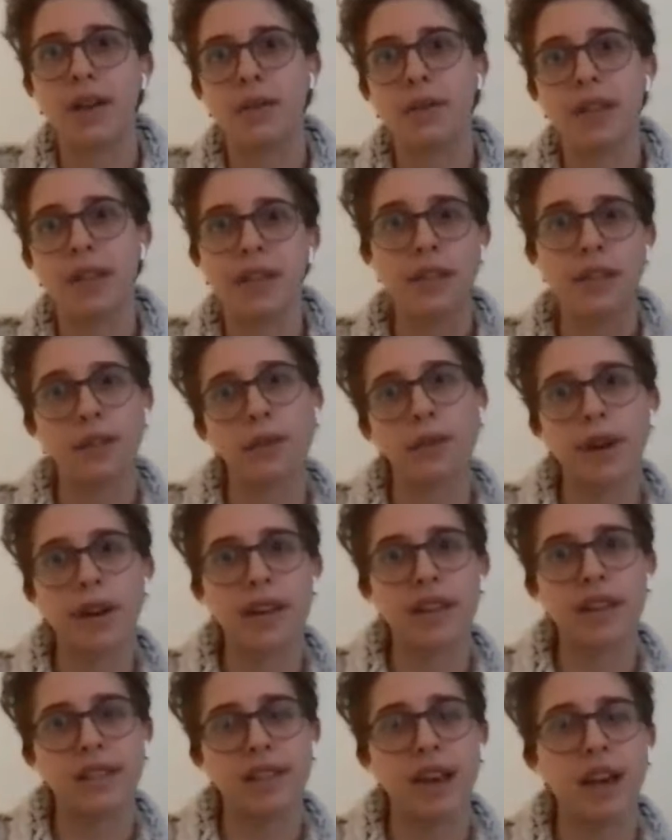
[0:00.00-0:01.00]
I don't like the
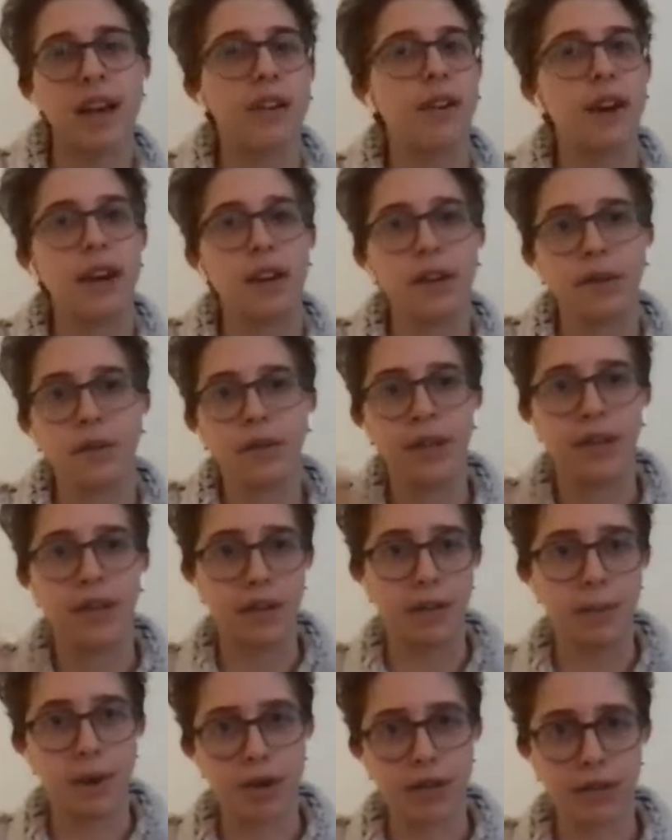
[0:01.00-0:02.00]
Laurier side or I don't
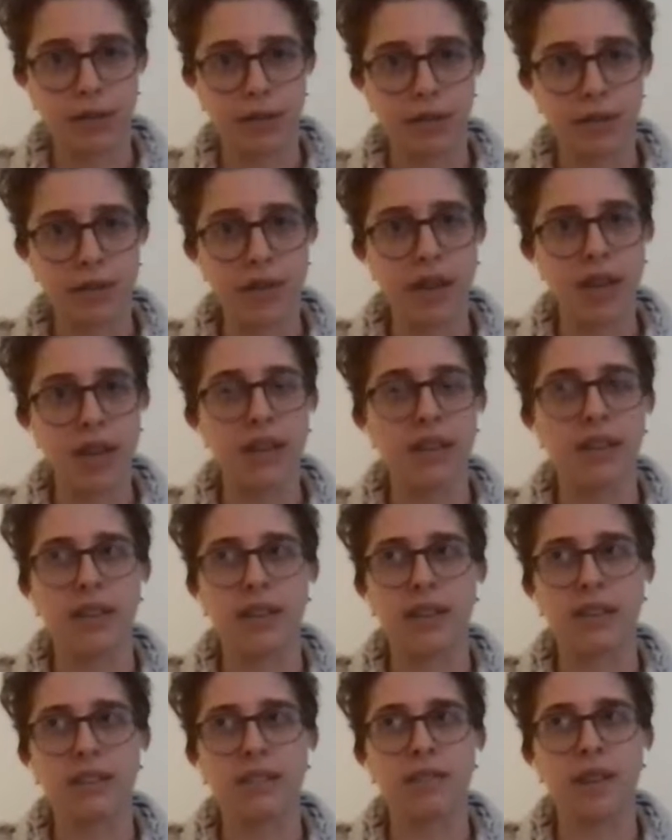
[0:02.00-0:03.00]
like the Waterloo side.
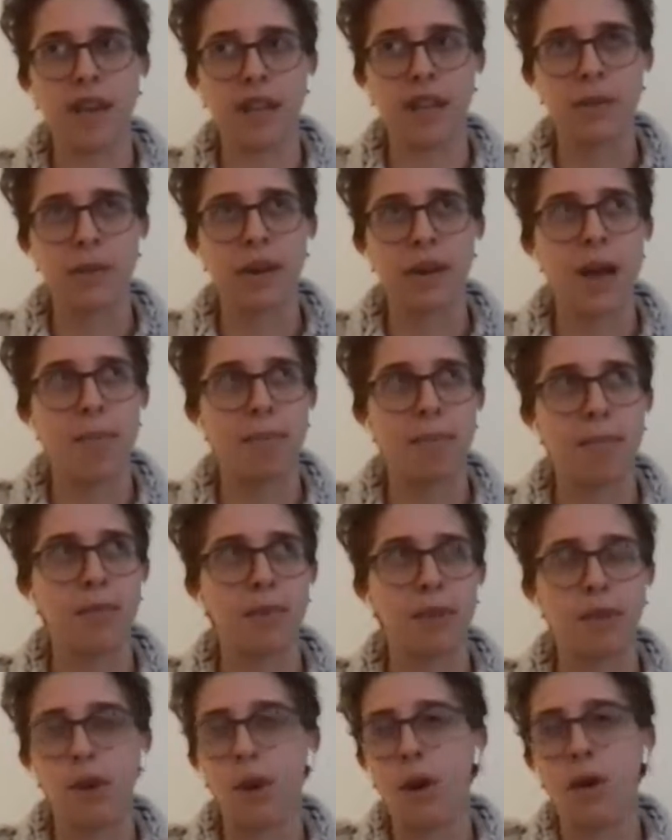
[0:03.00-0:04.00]
Like that's what
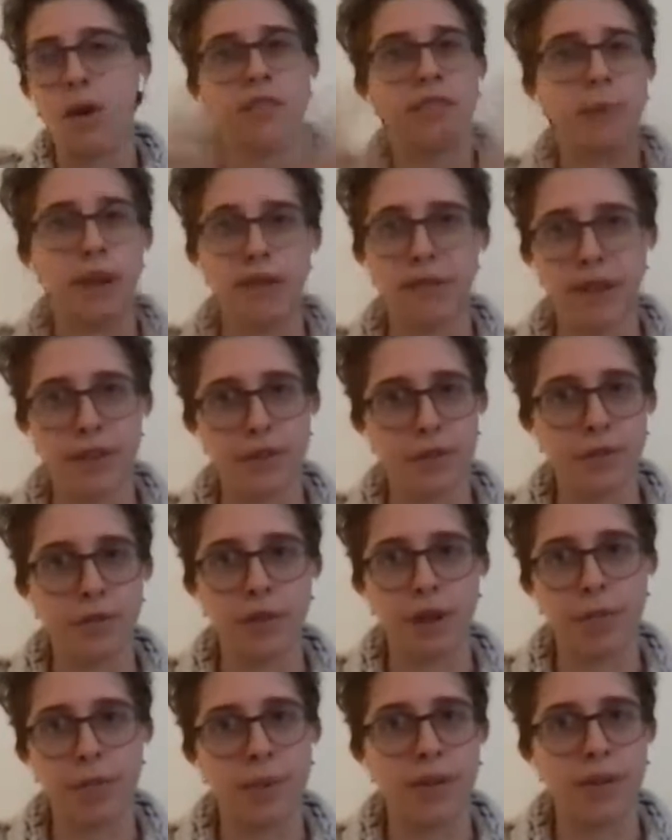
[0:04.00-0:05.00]
happened with all of my friends
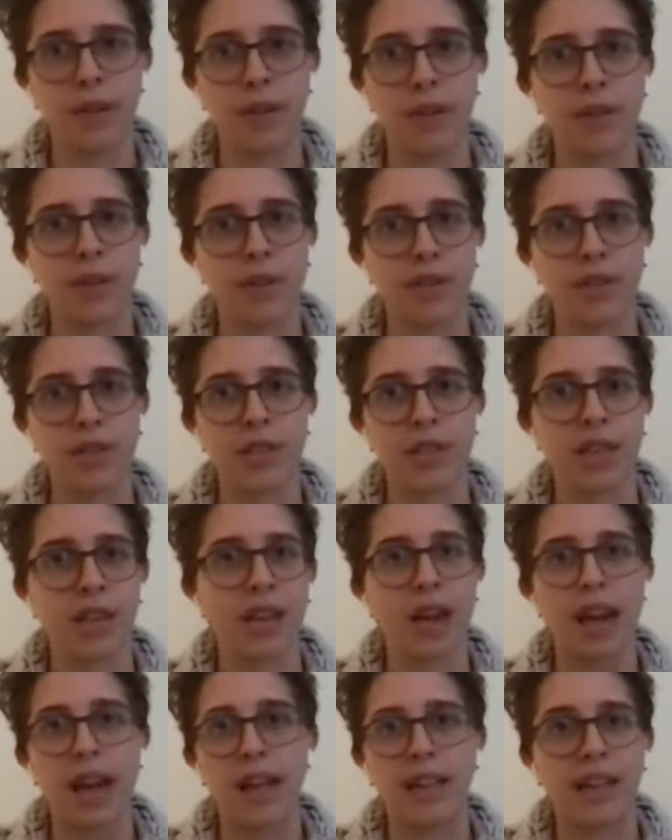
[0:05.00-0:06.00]
who dropped out. They were just
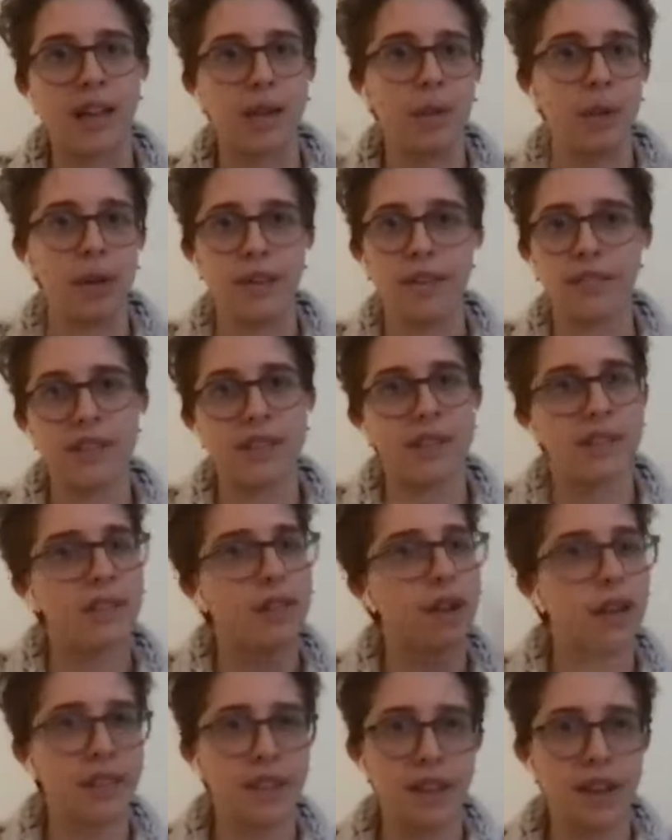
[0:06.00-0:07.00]
like, I like one of this
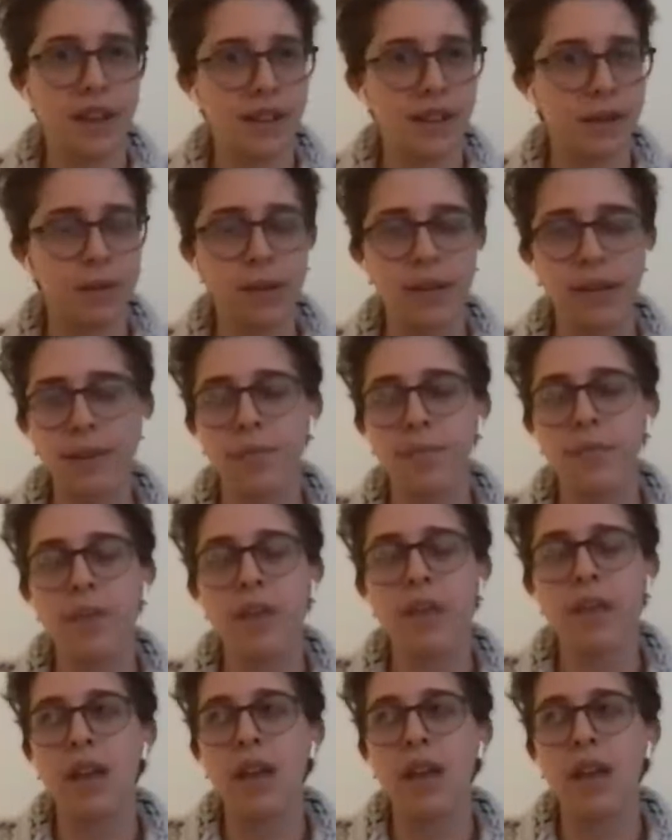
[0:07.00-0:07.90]
and not the other one.